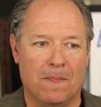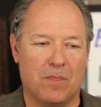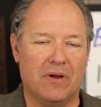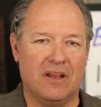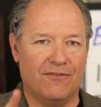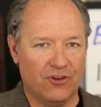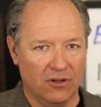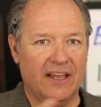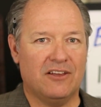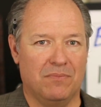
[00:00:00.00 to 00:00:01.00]
But if you're
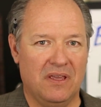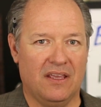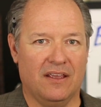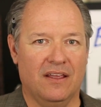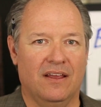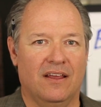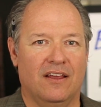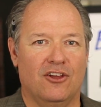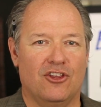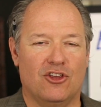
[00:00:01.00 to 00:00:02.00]
like me,
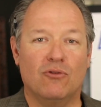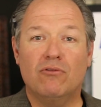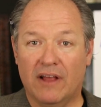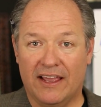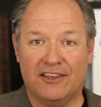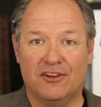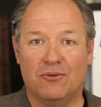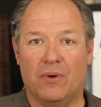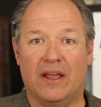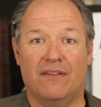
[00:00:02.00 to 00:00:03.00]
you like it
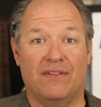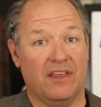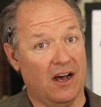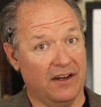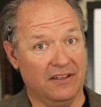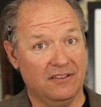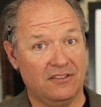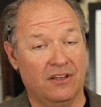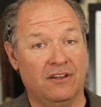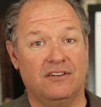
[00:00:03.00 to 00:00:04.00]
when the
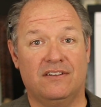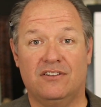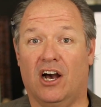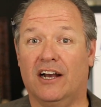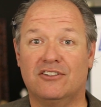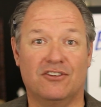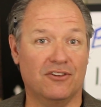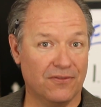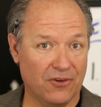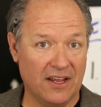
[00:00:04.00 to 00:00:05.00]
audience talks to
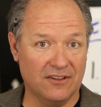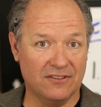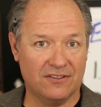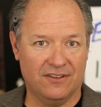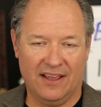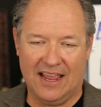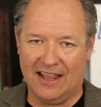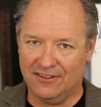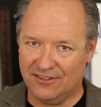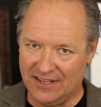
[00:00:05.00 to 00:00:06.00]
their friends
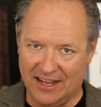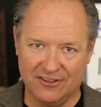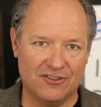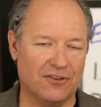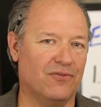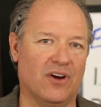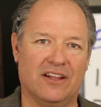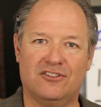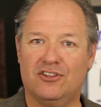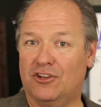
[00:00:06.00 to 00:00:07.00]
and sends their
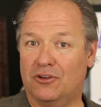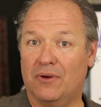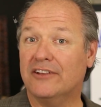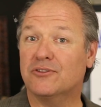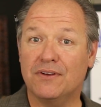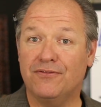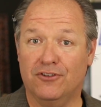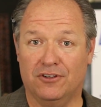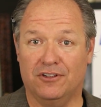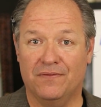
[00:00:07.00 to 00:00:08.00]
friends to you as a
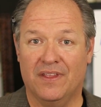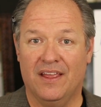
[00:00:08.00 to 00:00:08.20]
referral.